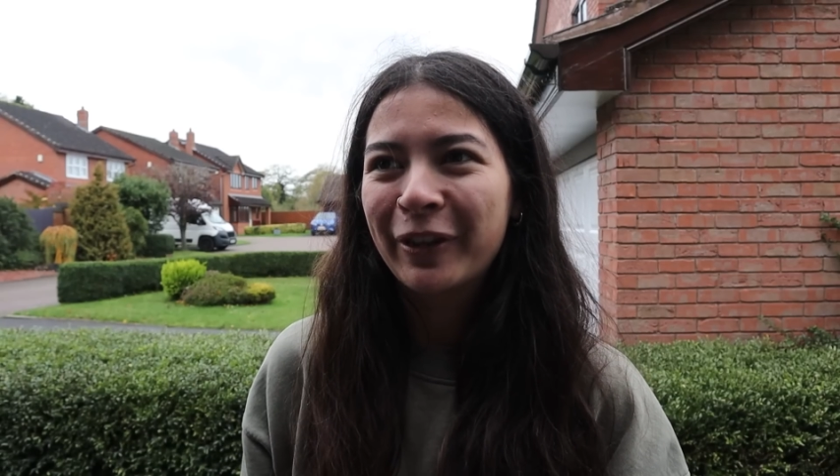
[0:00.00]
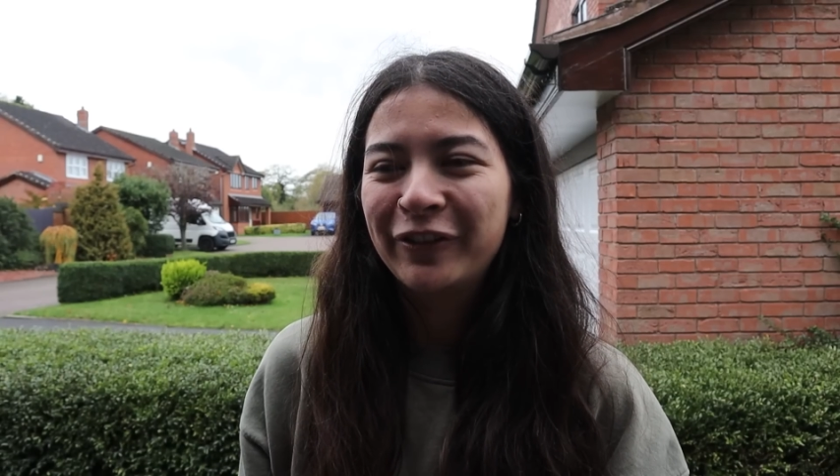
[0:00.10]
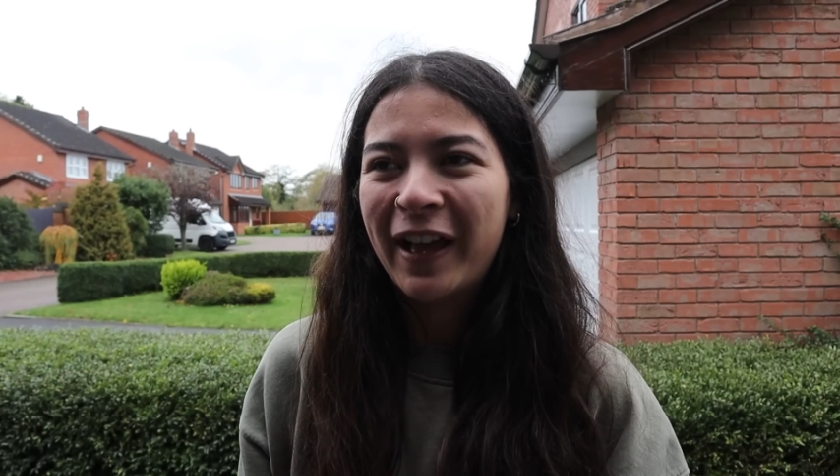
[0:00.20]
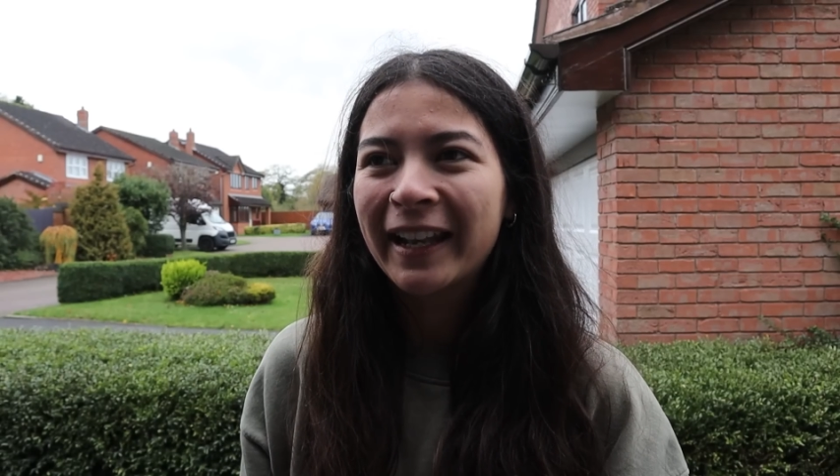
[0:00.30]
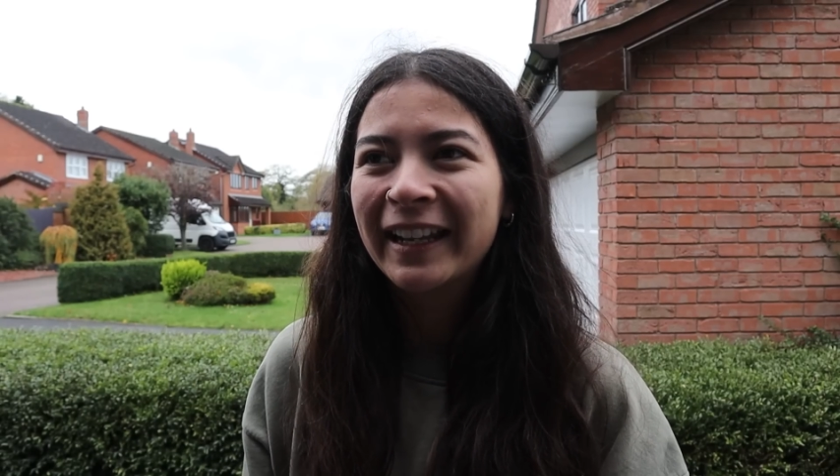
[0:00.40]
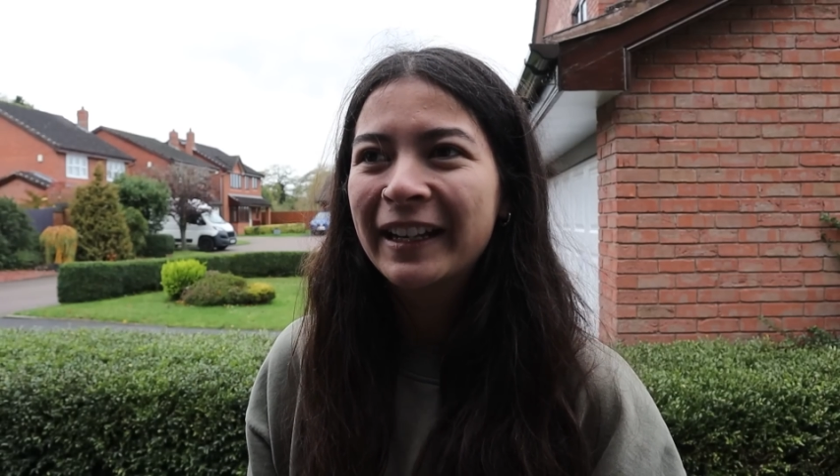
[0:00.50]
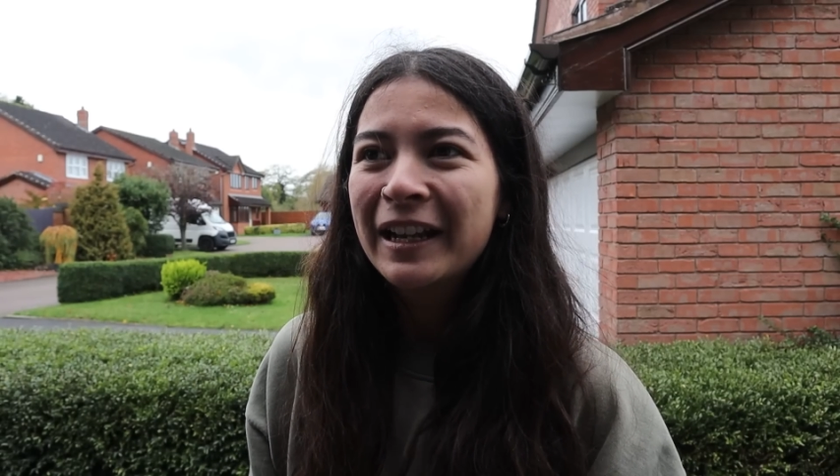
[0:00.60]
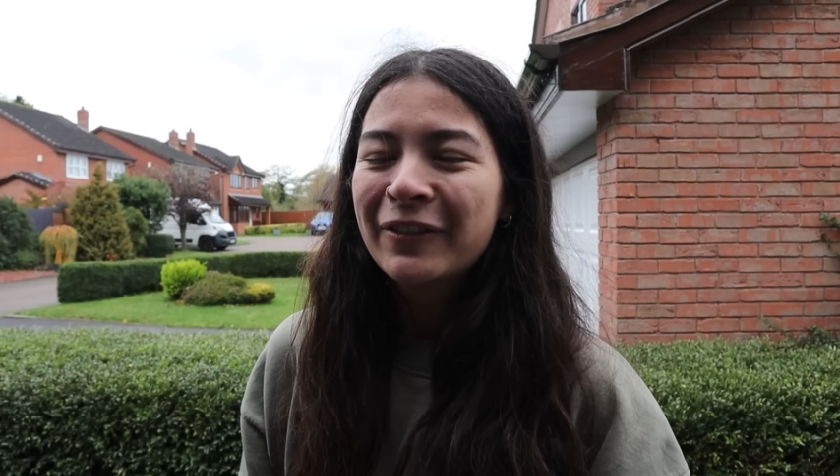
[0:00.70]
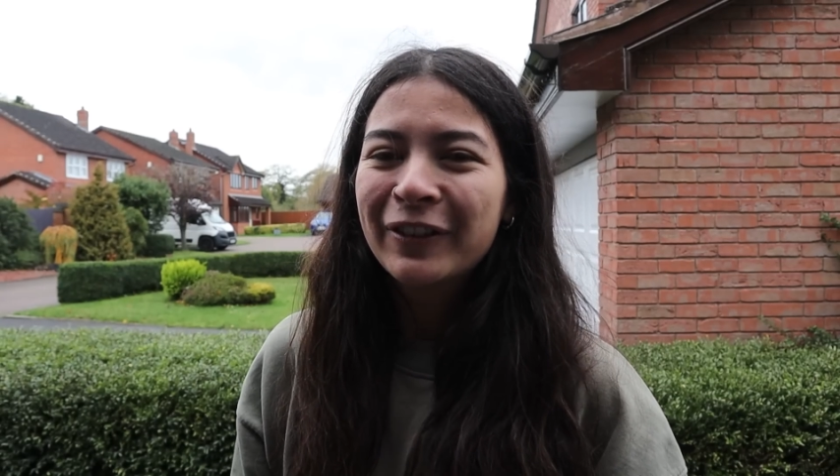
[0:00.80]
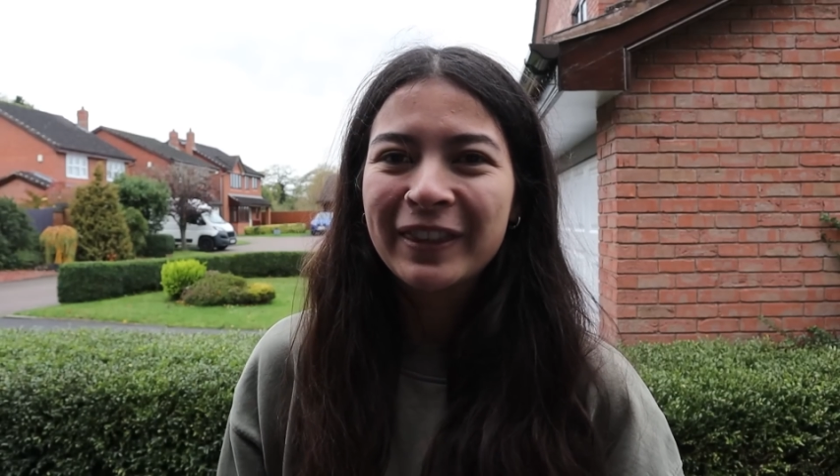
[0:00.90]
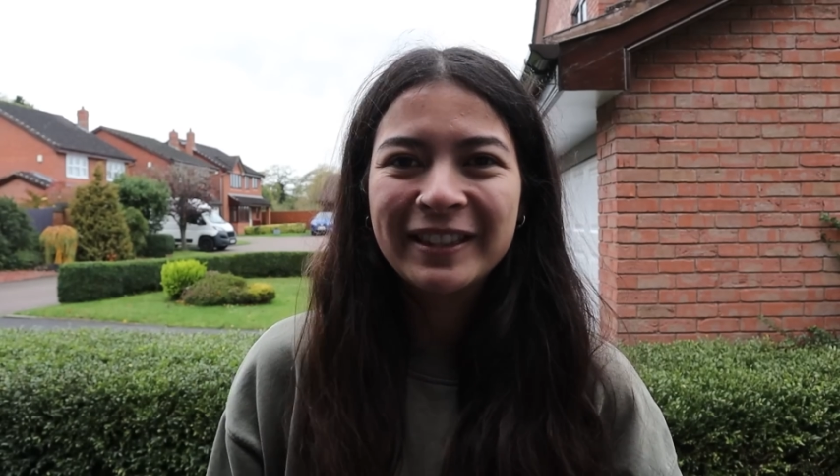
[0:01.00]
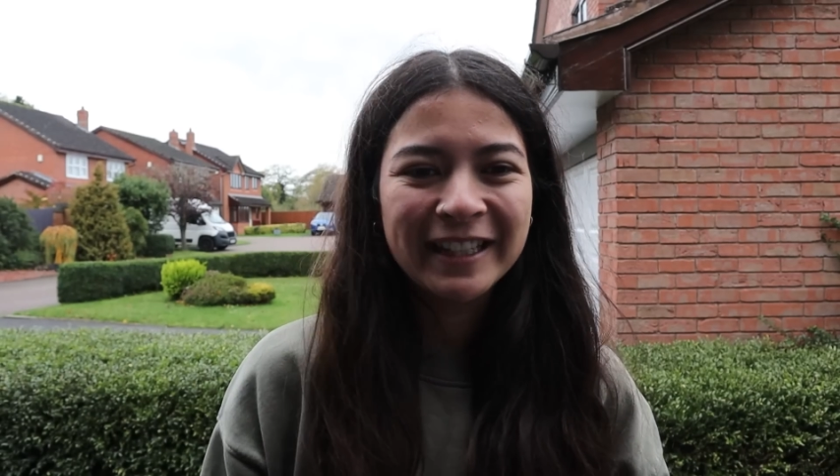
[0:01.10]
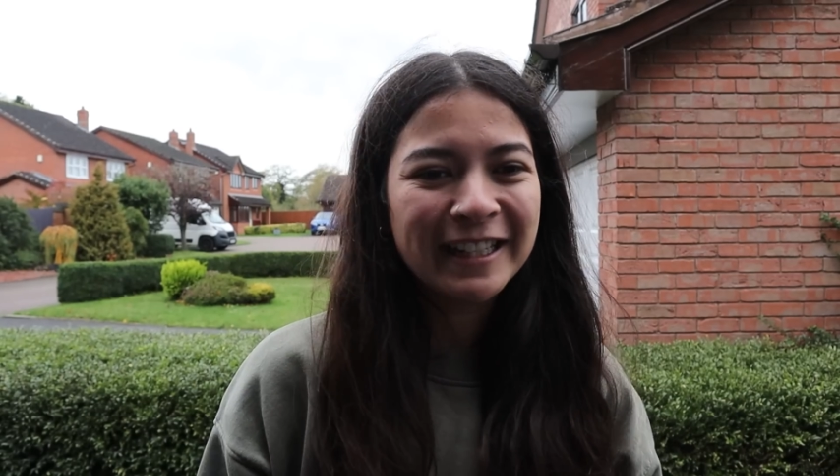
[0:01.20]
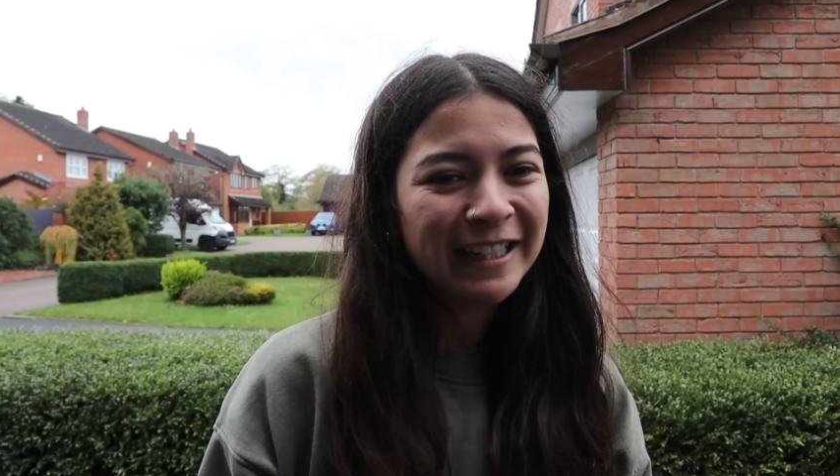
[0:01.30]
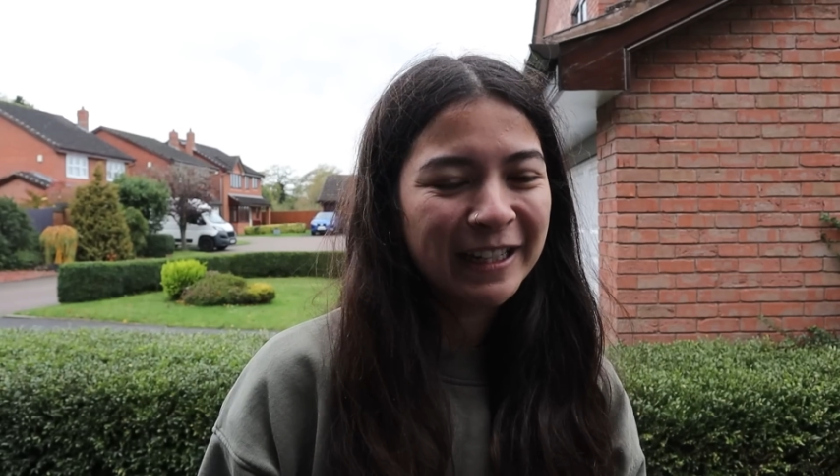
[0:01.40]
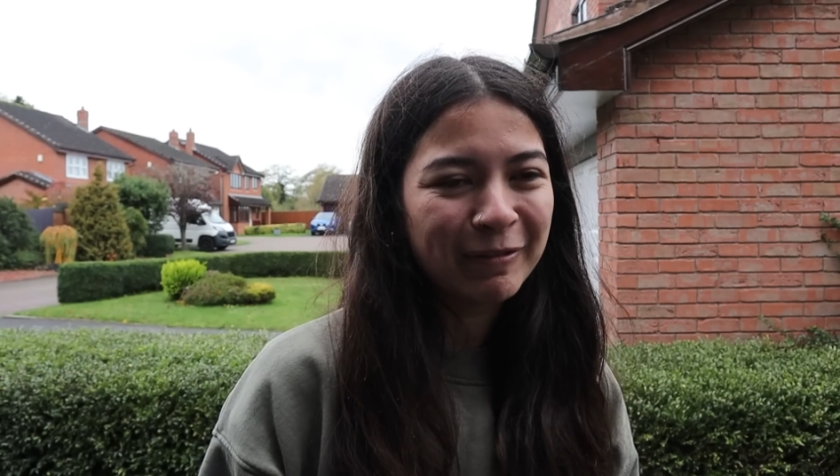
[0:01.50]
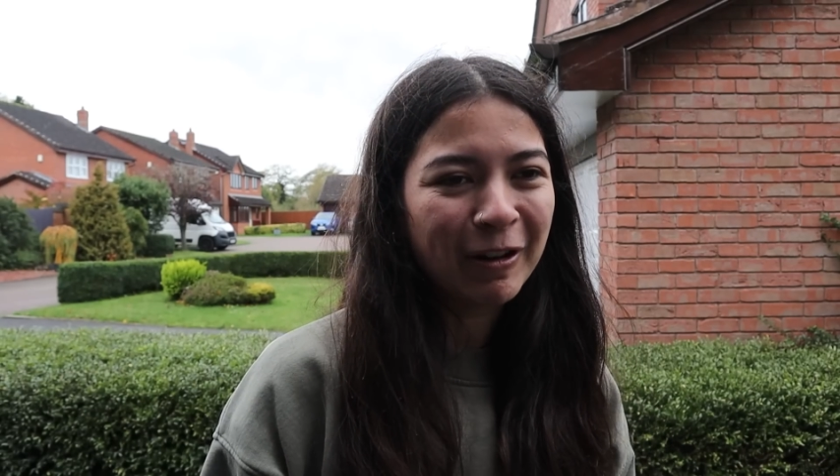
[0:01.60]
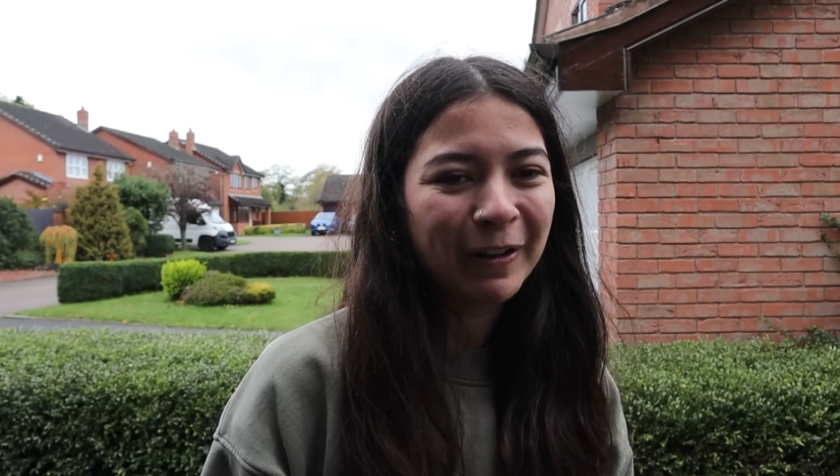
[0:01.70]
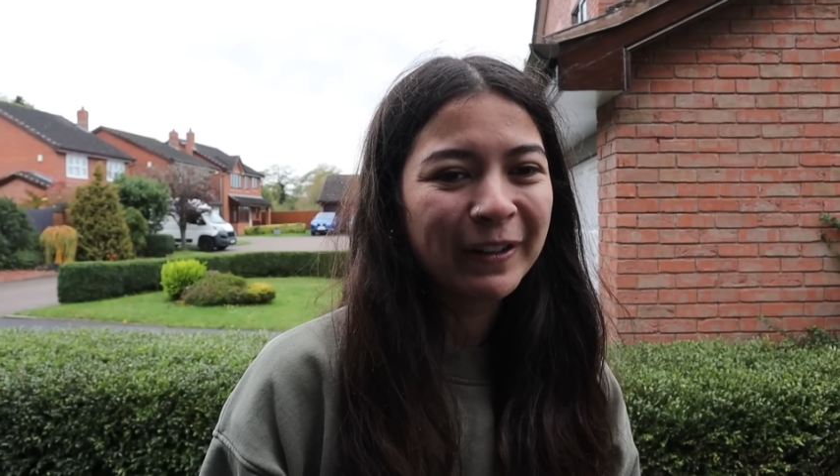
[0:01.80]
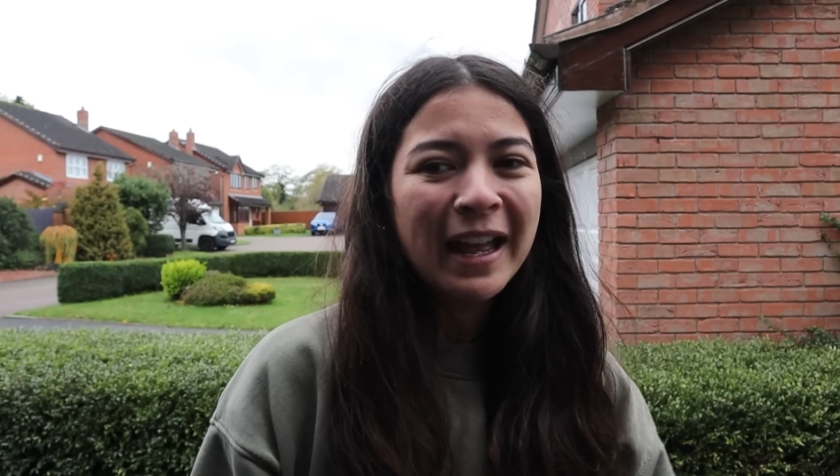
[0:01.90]
the fan in with the
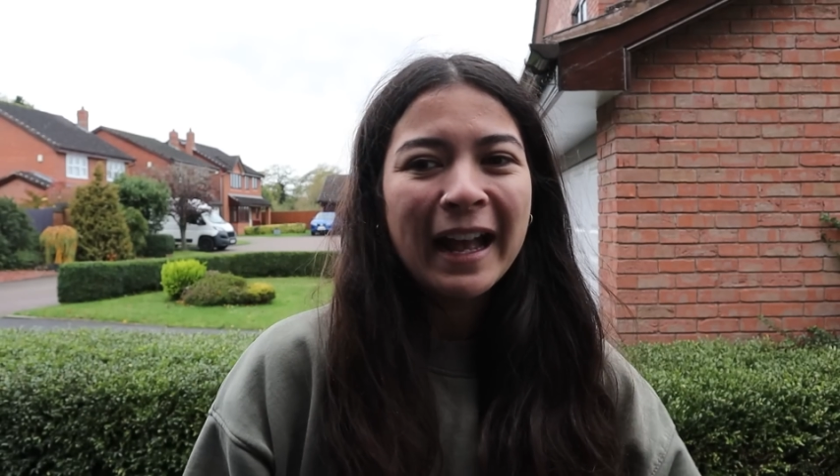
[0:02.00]
CT1,